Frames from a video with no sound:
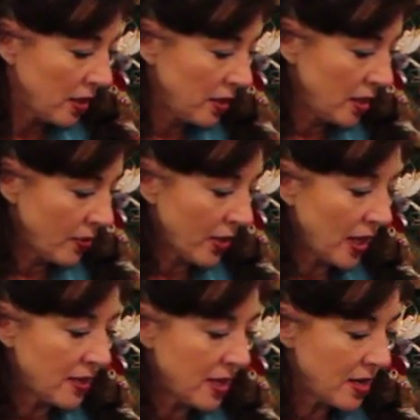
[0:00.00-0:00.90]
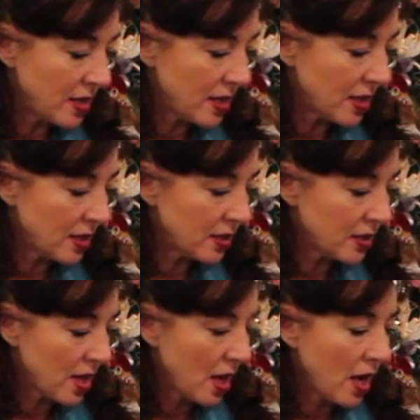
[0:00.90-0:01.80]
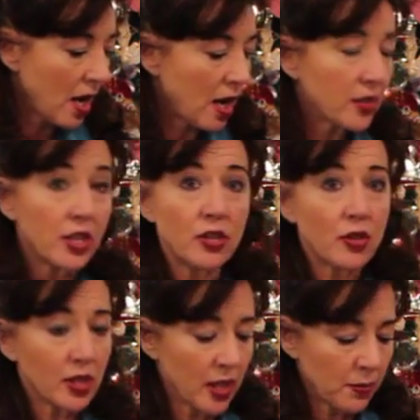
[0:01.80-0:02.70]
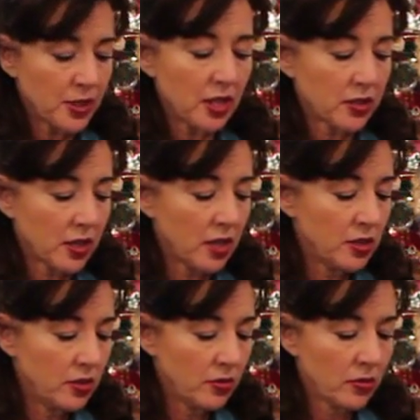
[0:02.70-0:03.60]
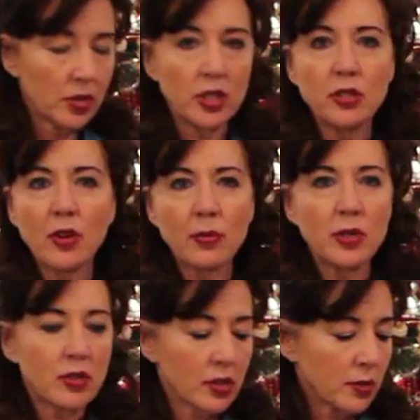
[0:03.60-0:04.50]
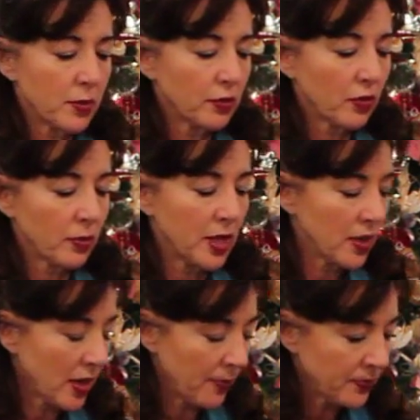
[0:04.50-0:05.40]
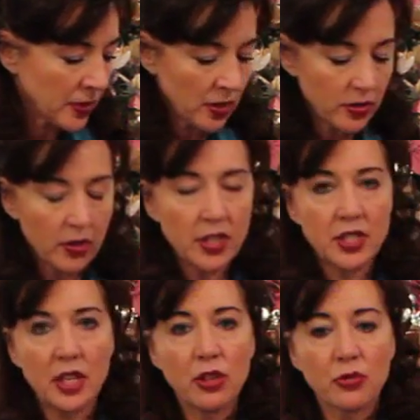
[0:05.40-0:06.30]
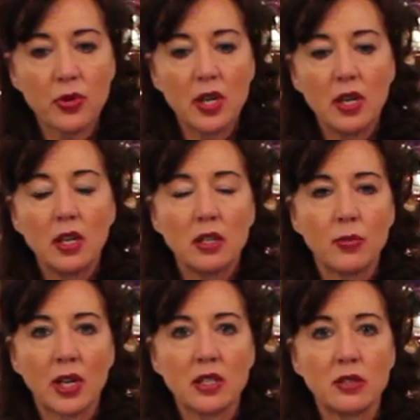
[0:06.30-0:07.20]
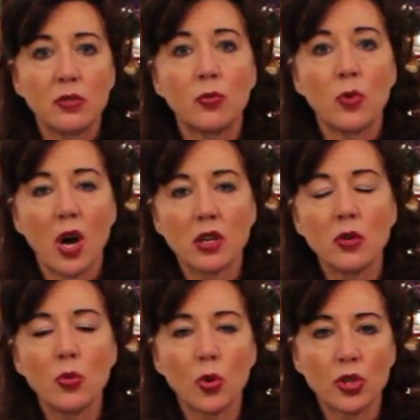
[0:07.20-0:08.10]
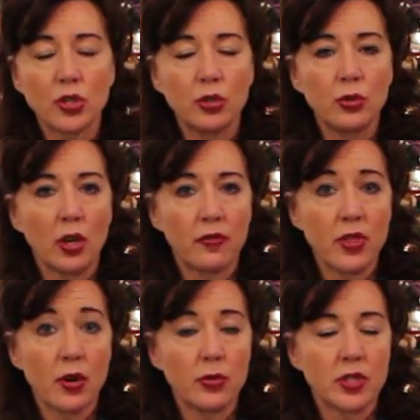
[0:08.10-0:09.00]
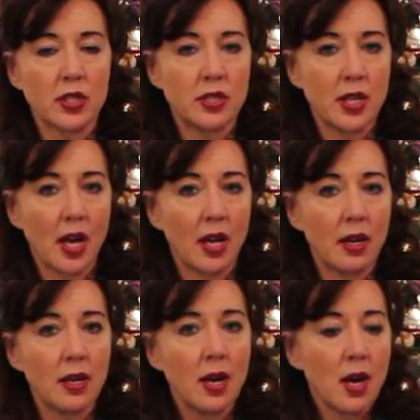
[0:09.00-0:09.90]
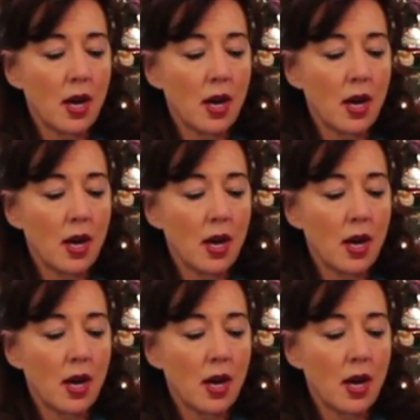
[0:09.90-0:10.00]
you know what I need is the eucalyptus. Can you grab the eucalyptus for me? Okay, so the D3, you want to do 1 or 2 of those a day.